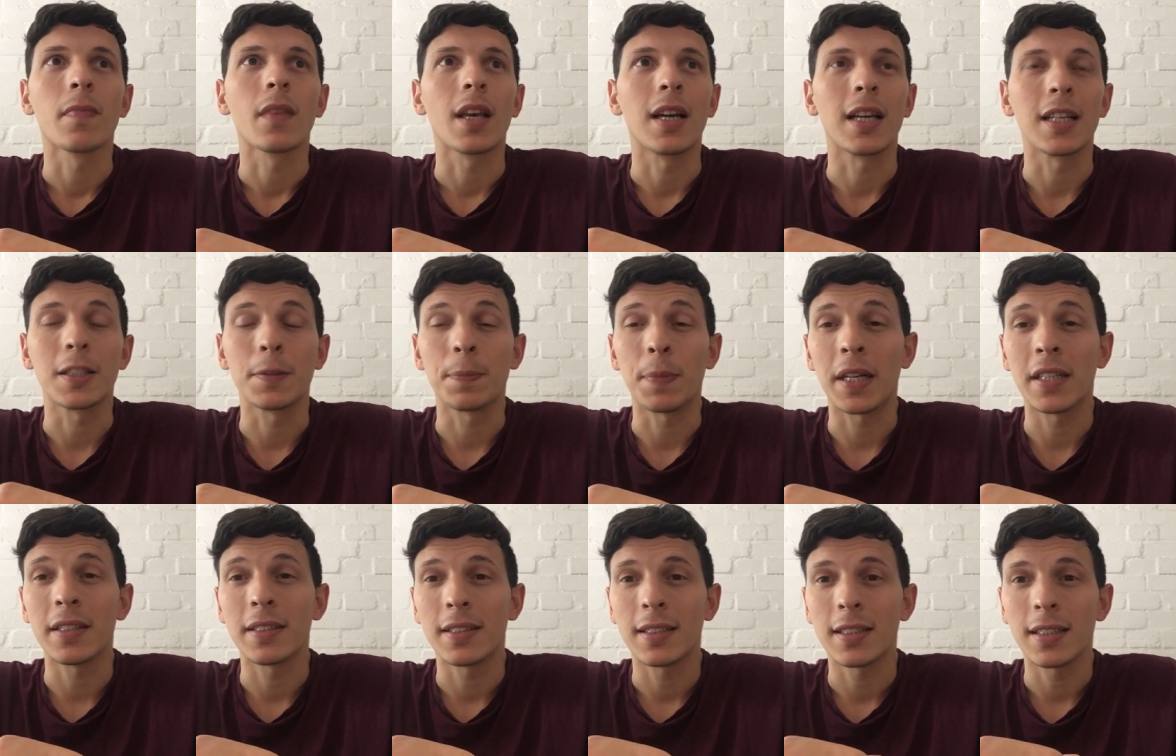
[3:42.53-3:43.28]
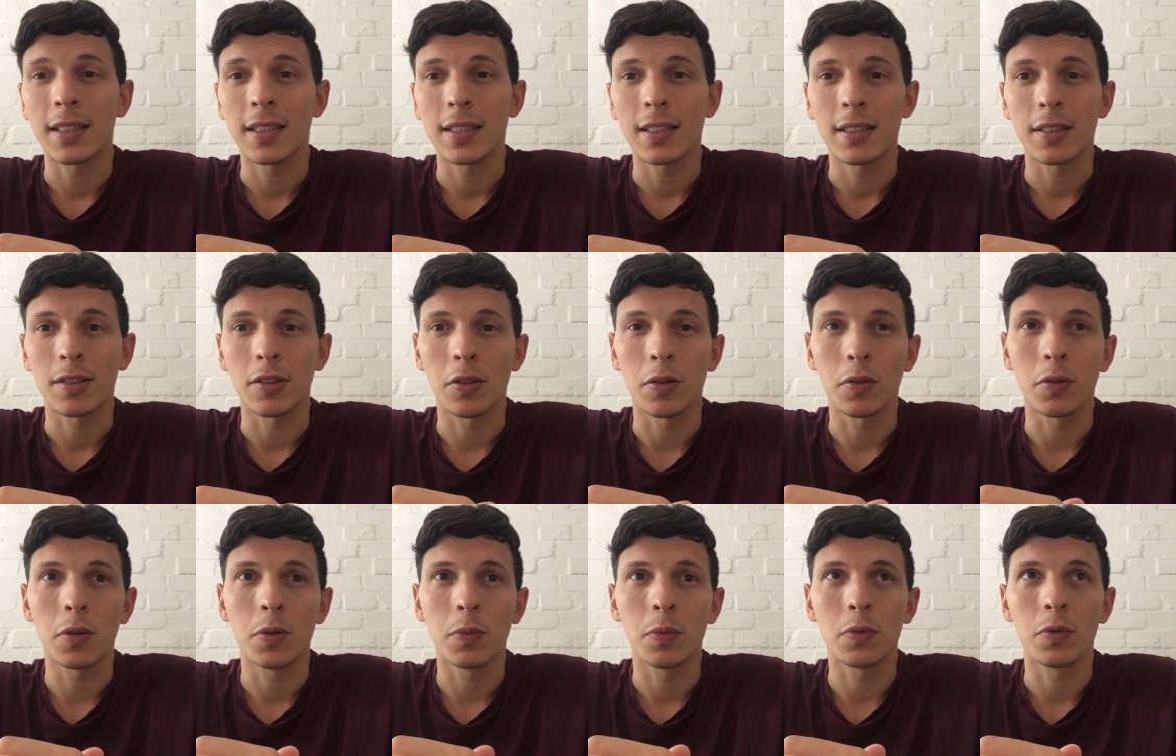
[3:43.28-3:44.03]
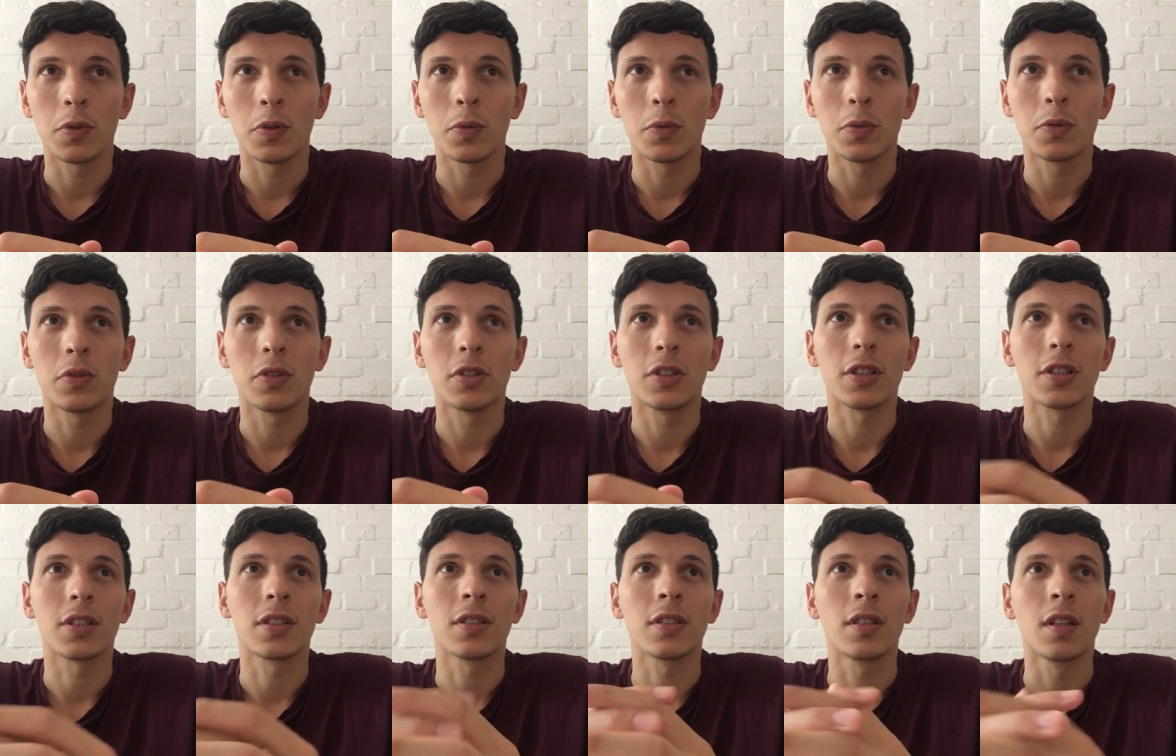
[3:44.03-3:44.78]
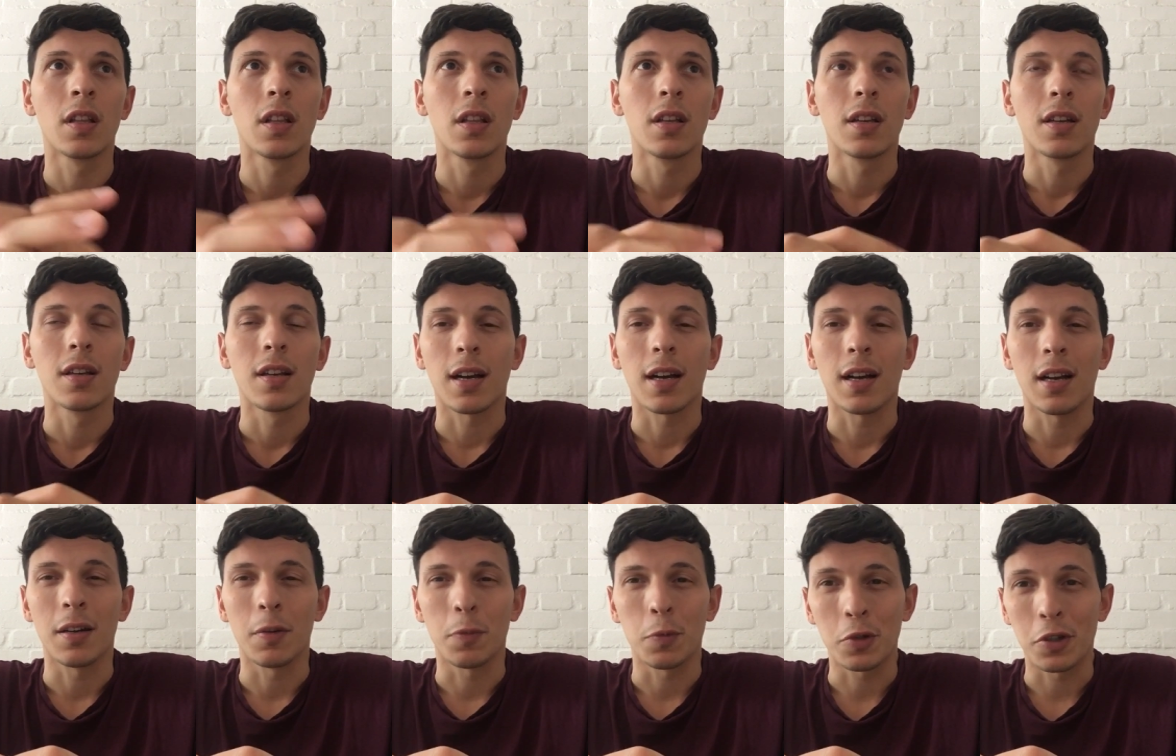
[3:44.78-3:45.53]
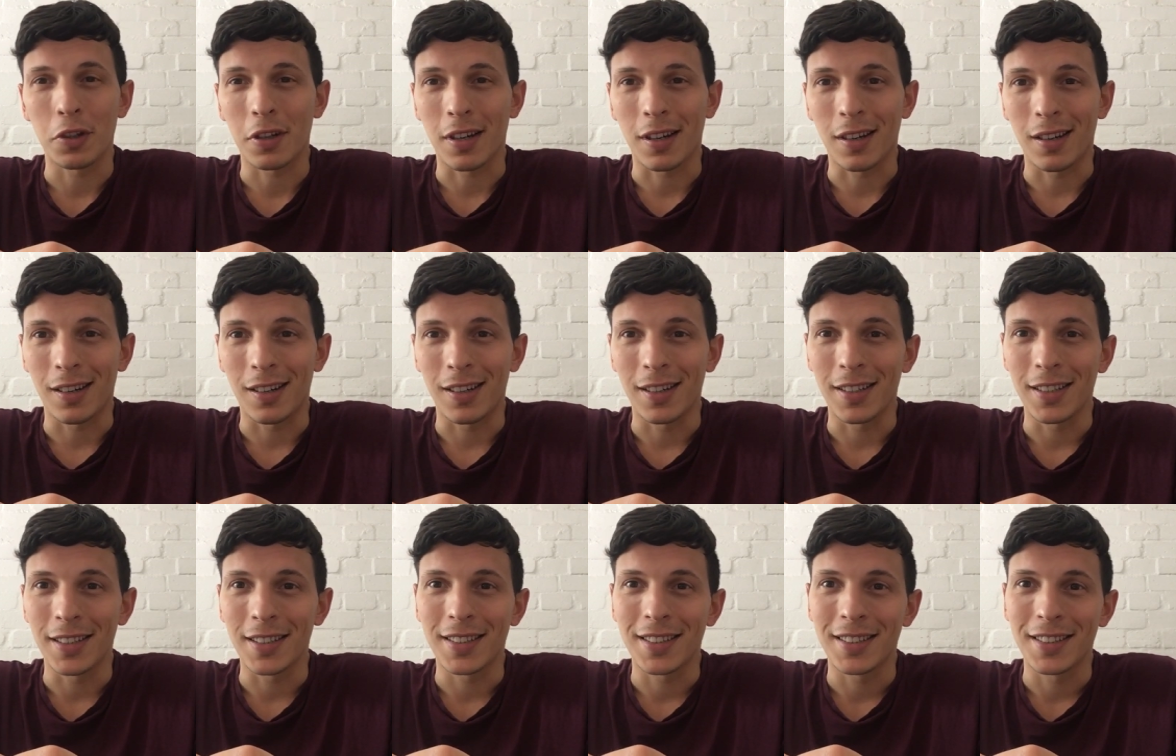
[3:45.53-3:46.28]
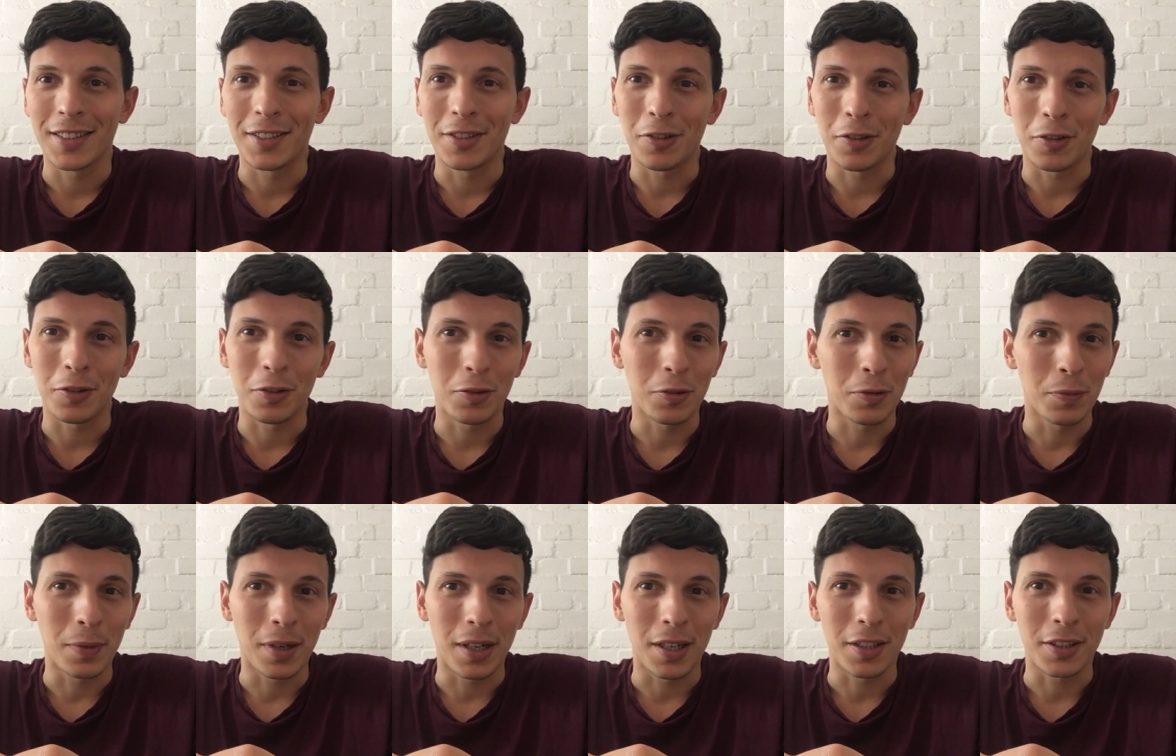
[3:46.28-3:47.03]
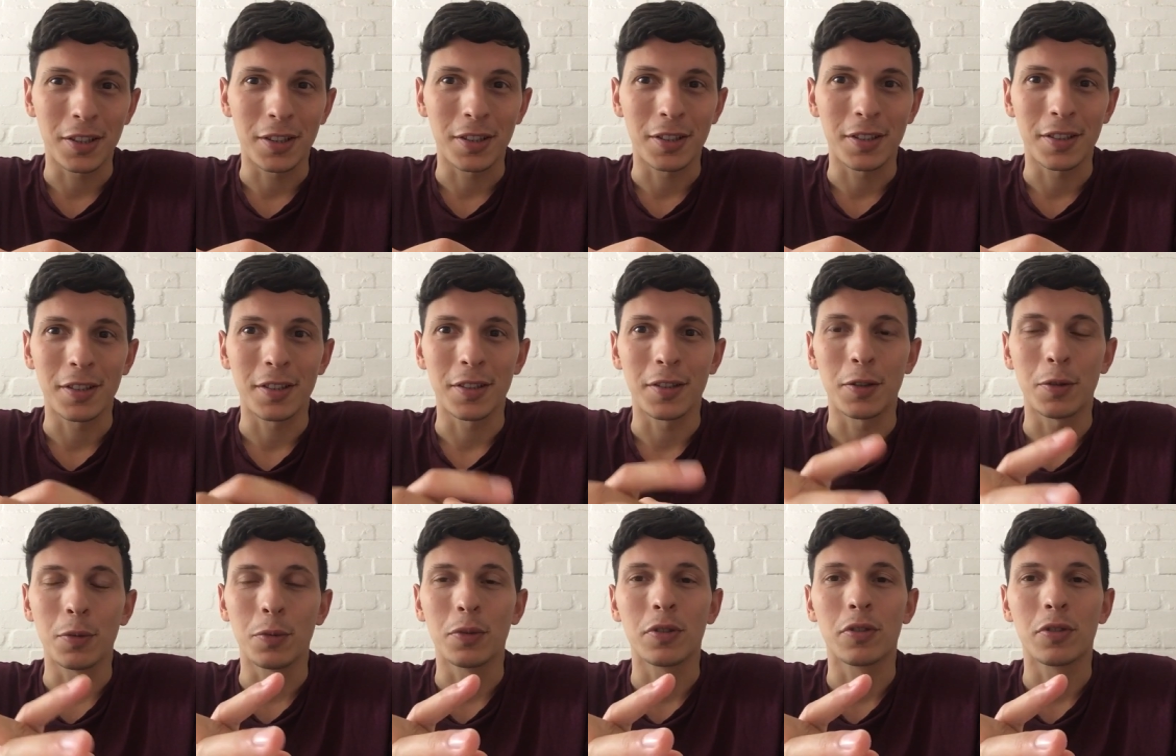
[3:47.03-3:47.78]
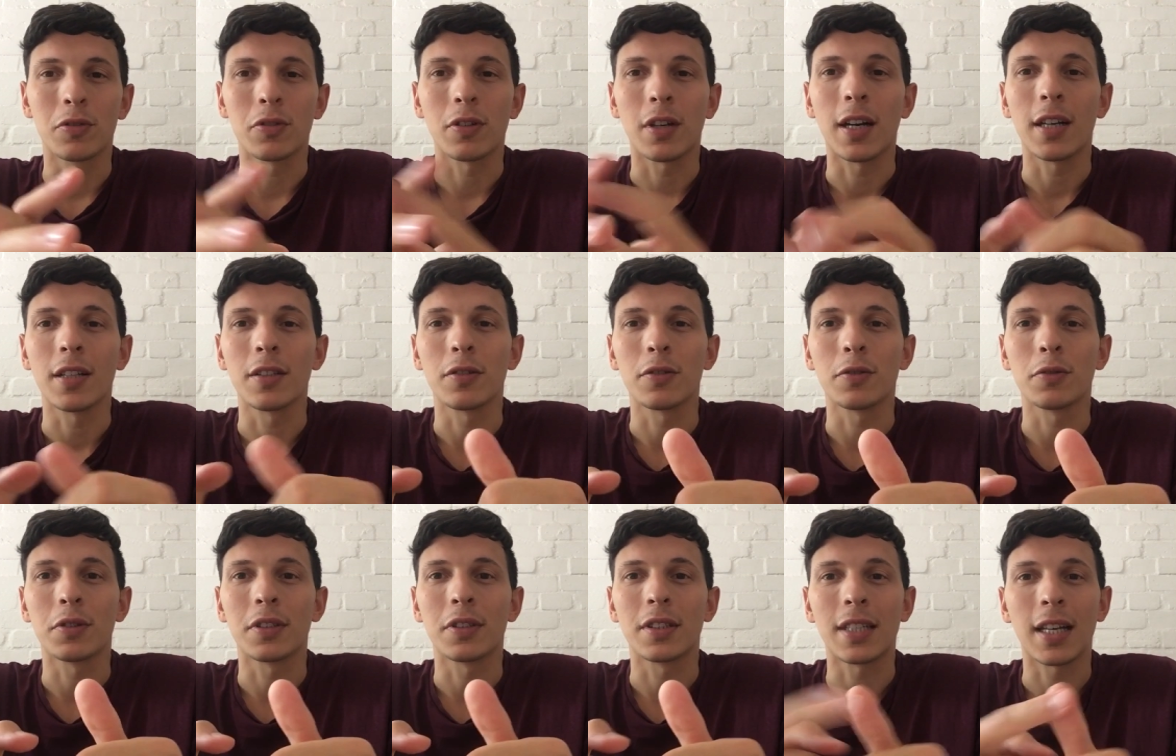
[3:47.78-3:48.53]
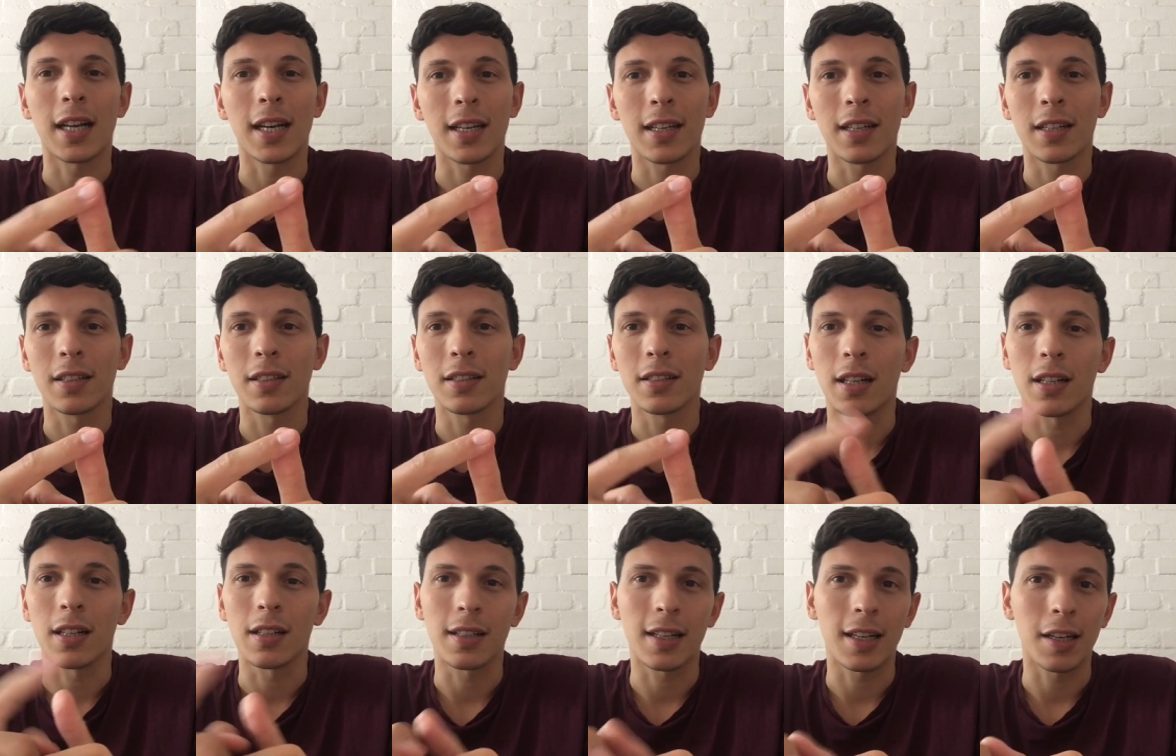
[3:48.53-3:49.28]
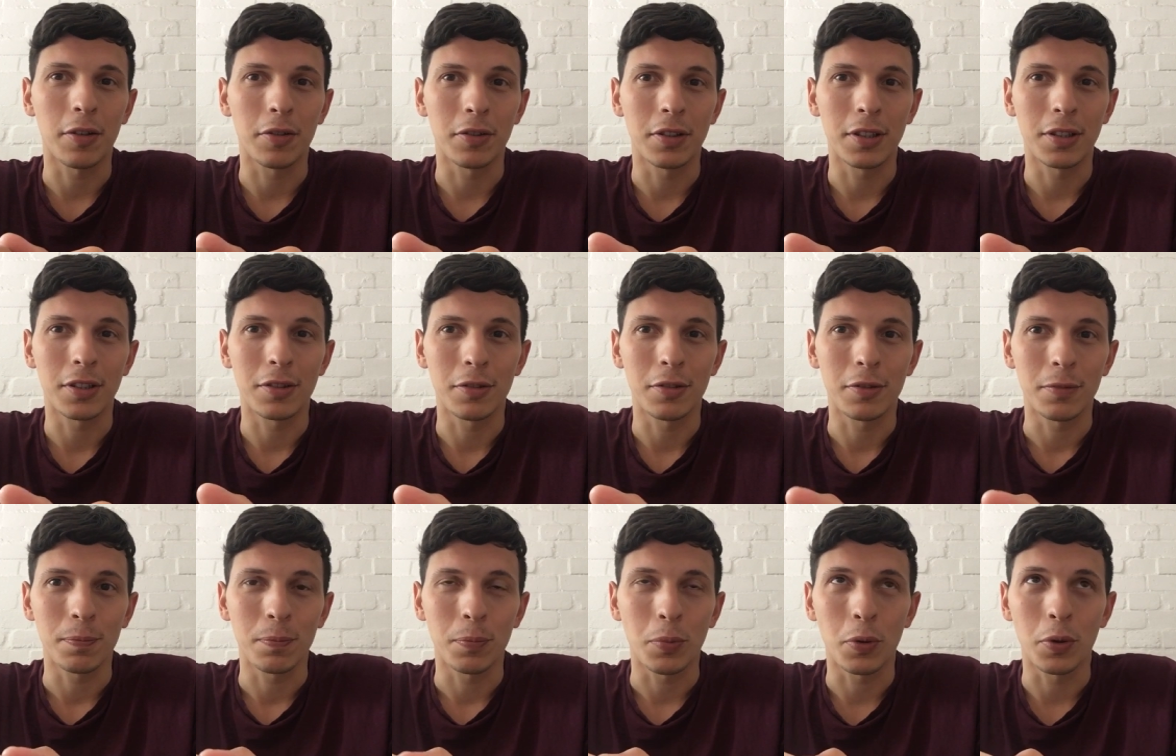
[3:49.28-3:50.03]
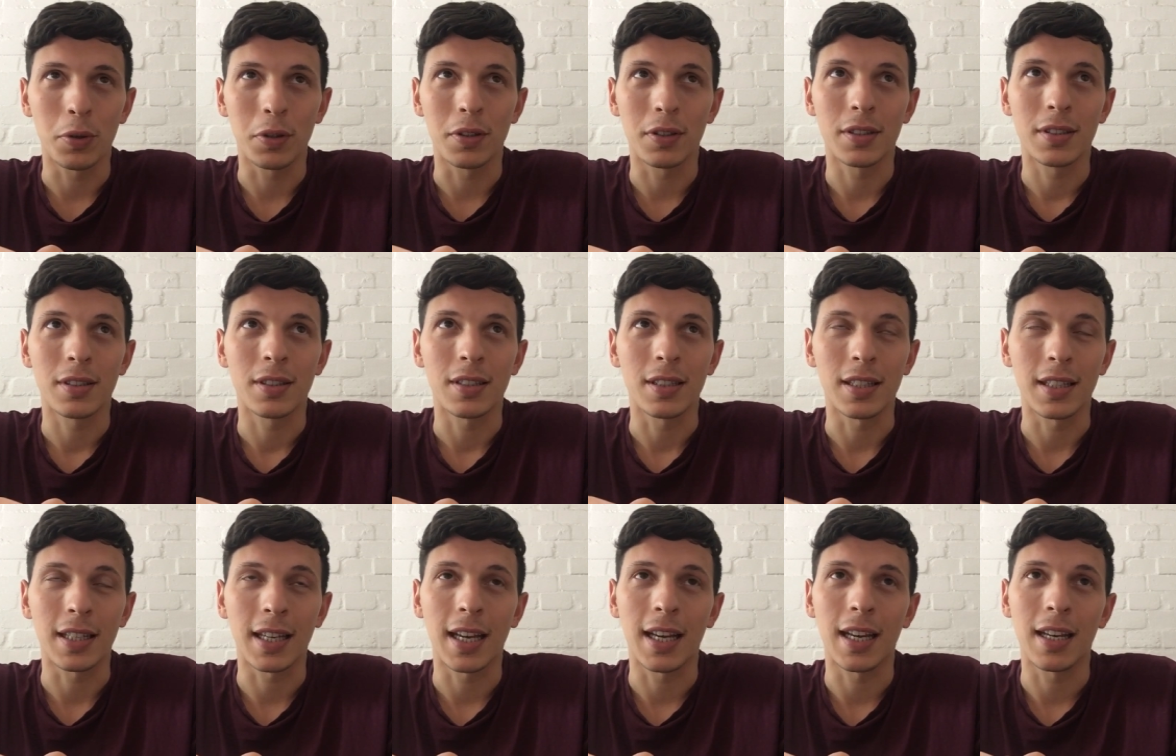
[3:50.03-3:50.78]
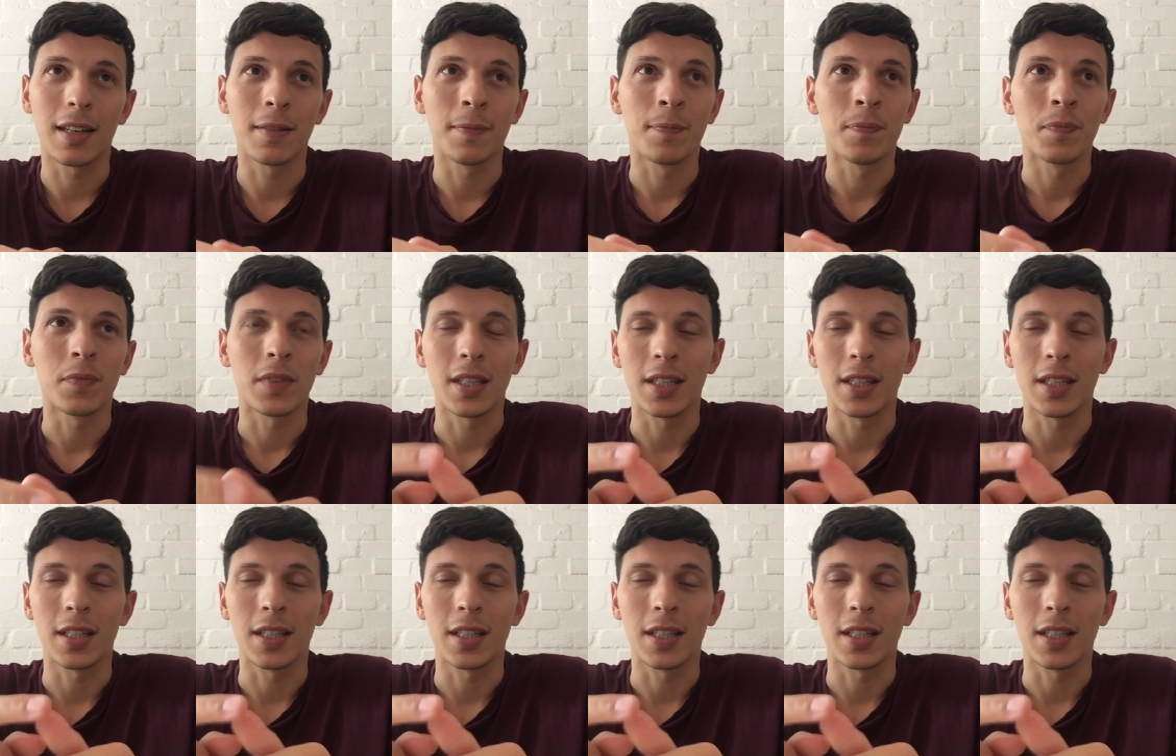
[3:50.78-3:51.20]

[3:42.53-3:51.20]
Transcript: expenses. So you would just kind of work hard, don't do much. You would try to cycle. I'll get on this point again.